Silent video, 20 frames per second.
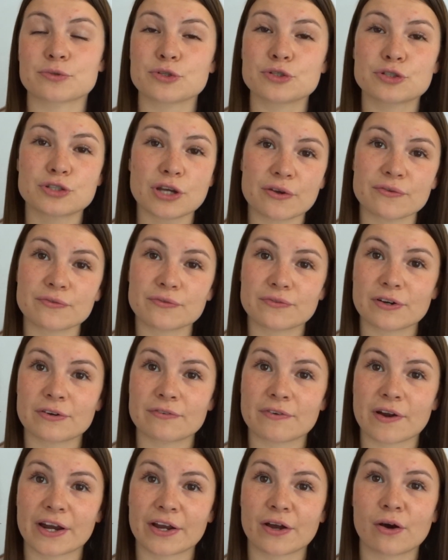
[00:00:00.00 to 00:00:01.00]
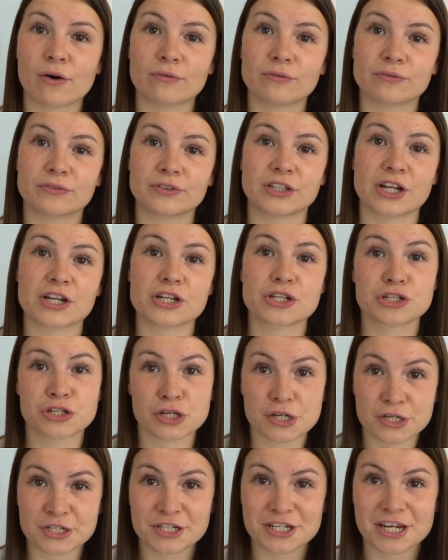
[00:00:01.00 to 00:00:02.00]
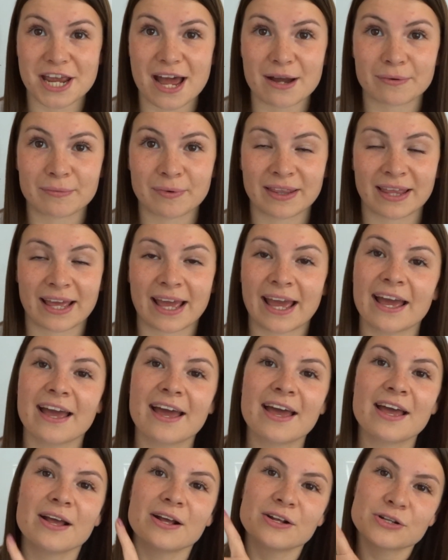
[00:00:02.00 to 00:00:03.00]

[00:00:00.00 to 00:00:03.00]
or you don't feel very confident just yet with it,